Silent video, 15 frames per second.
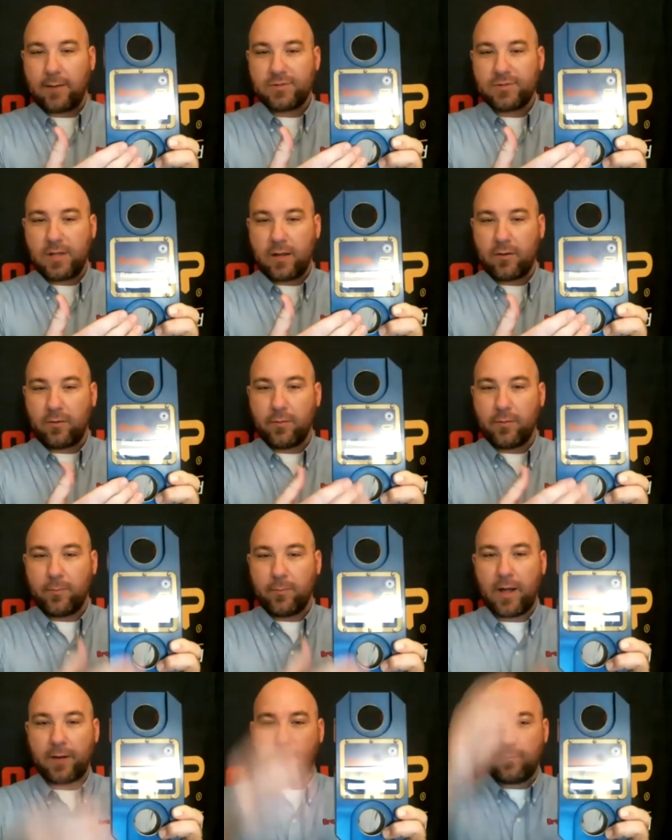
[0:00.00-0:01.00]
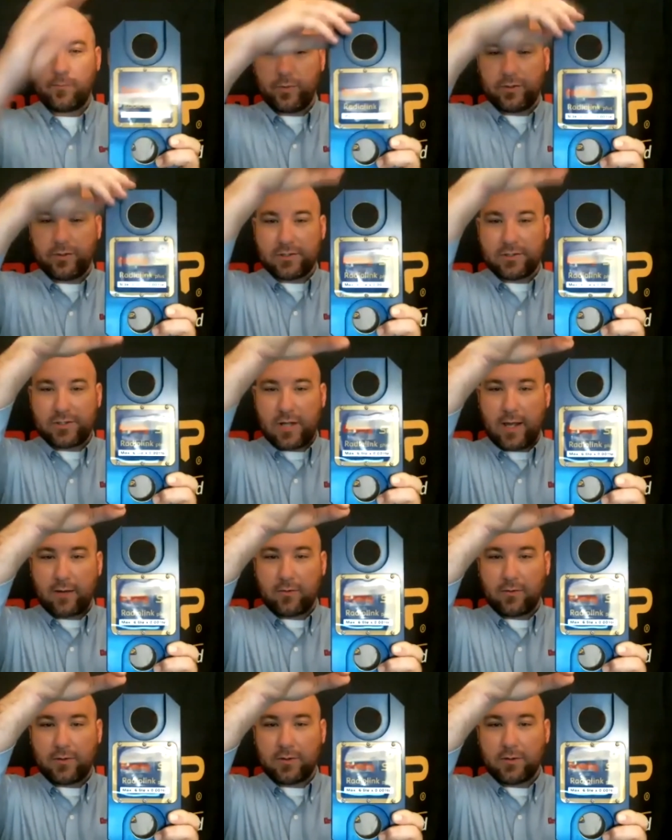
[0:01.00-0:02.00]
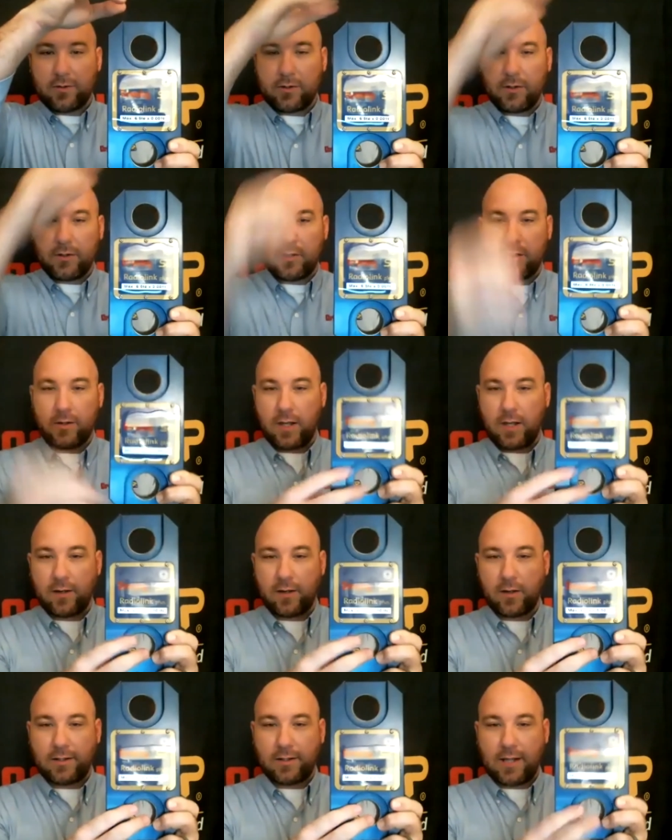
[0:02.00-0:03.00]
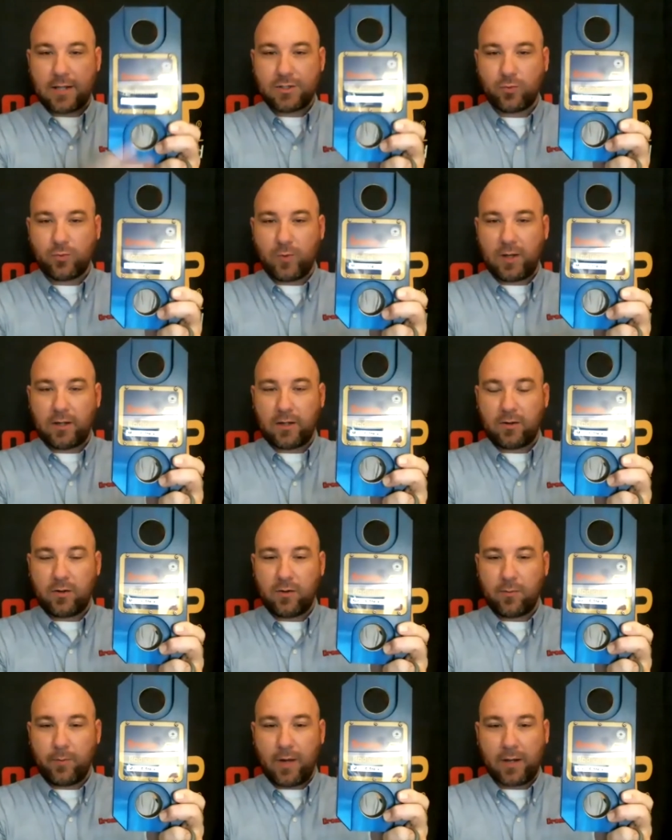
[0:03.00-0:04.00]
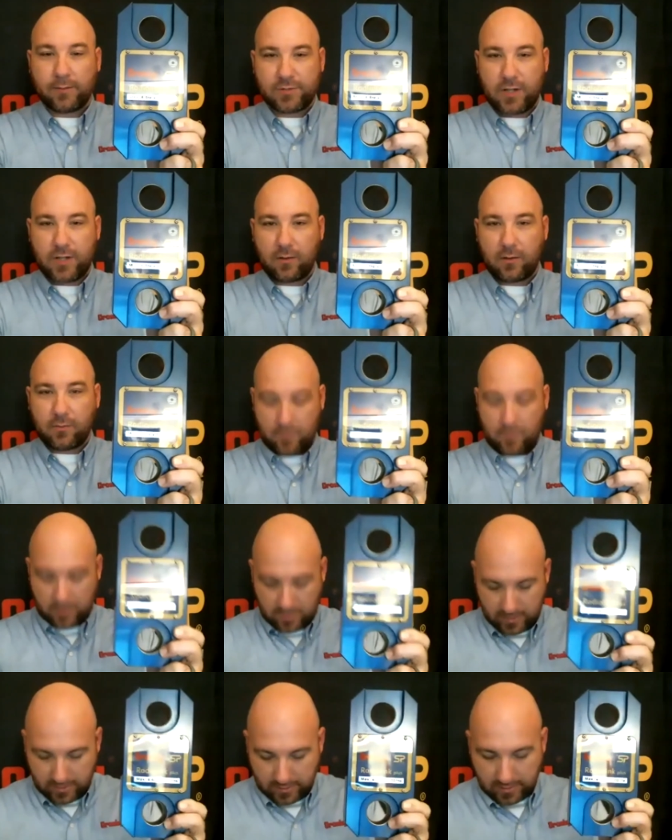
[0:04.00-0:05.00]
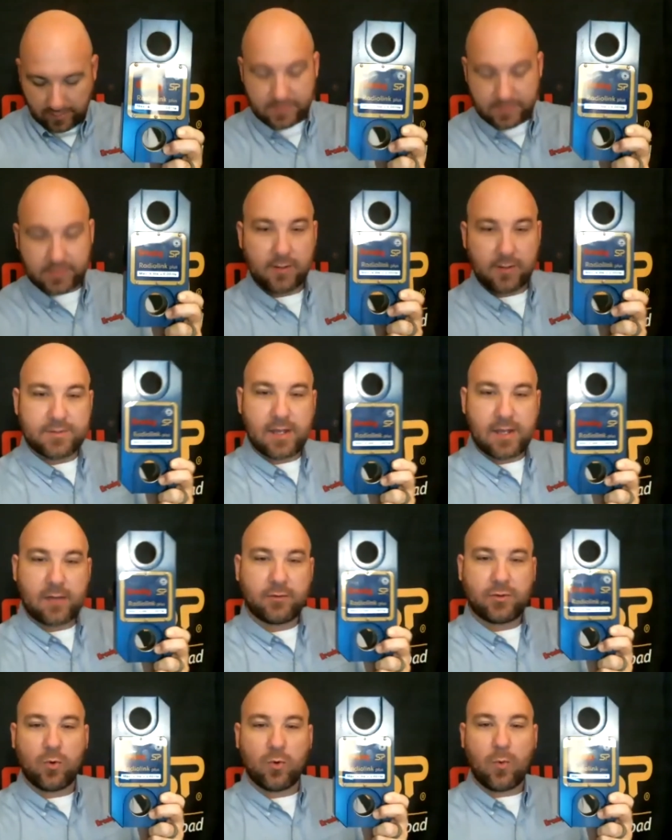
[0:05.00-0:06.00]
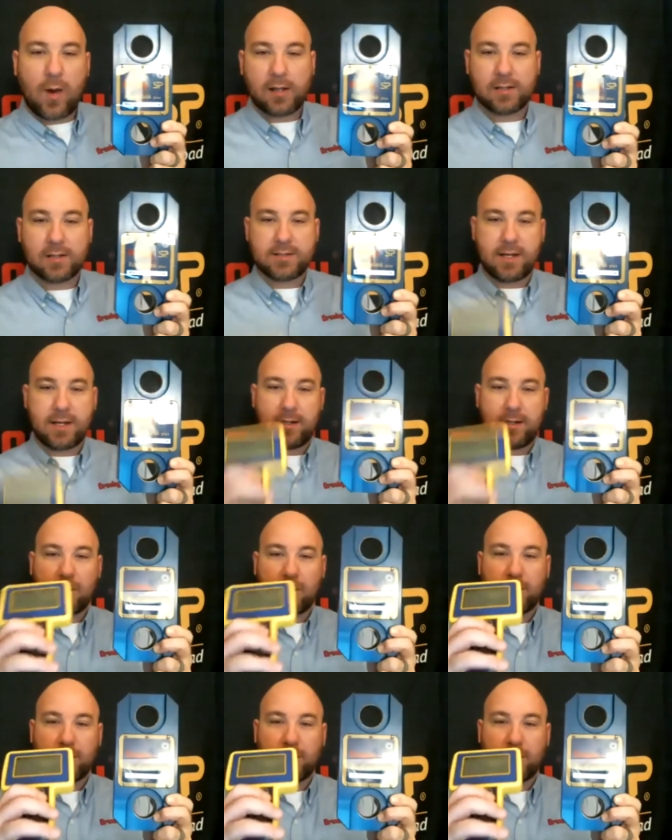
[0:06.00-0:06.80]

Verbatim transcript: shackle on the bottom, put the shackle in the hook, and attach your rigging to the bottom shackle. Now this comes out to a wireless handheld